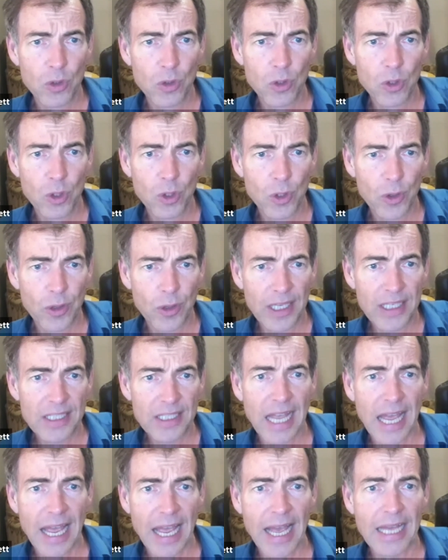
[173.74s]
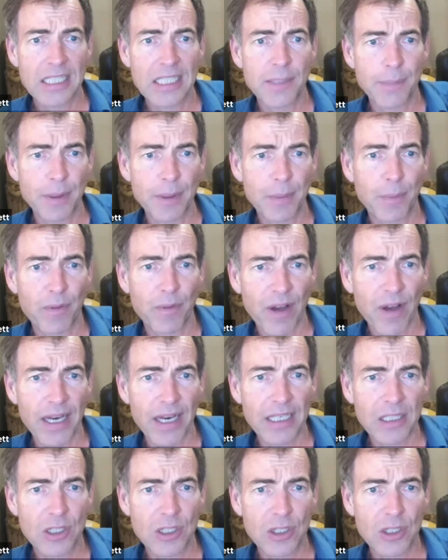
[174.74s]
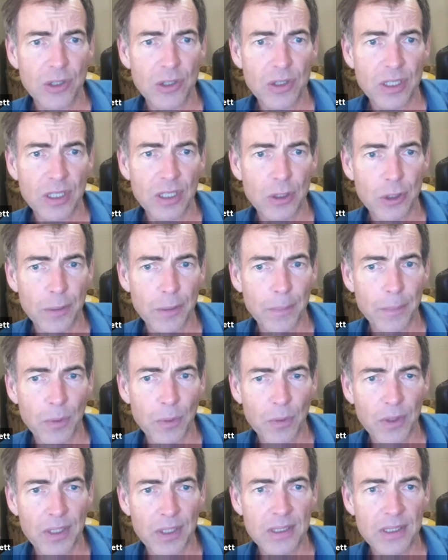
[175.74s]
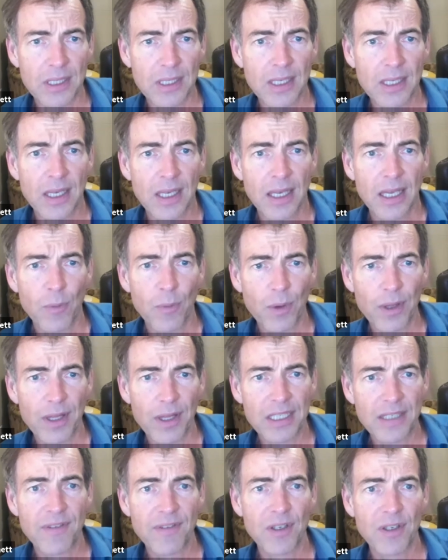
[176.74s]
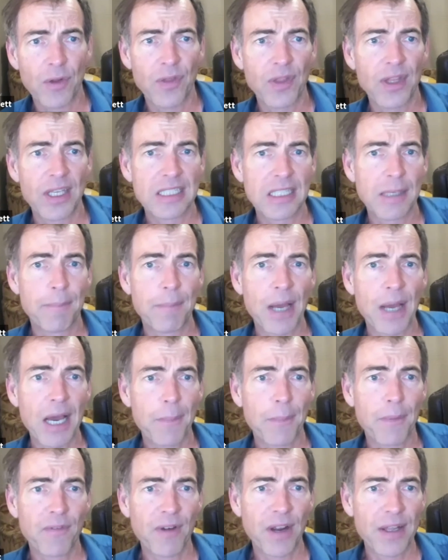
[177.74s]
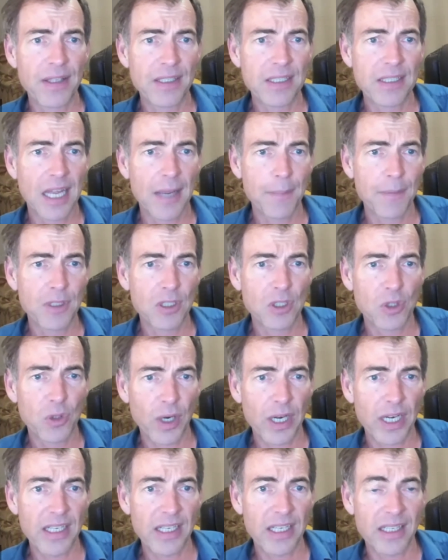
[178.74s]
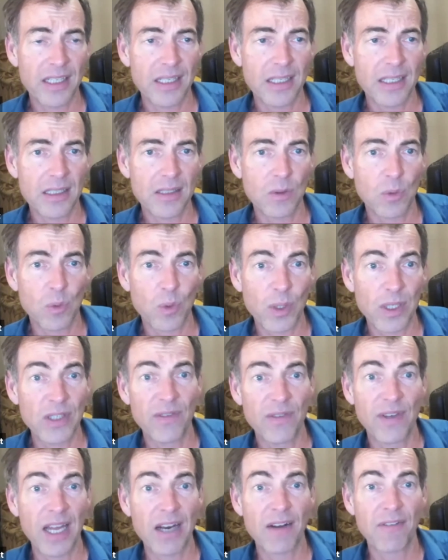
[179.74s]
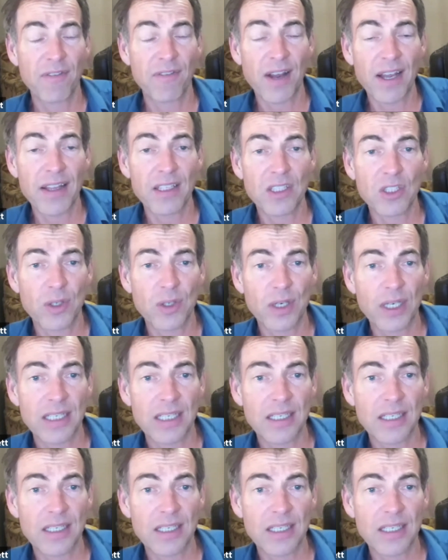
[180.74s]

This has to be provided to your cleared employees. And one of the difficult things about providing this type of training is, one, you've got to find the training,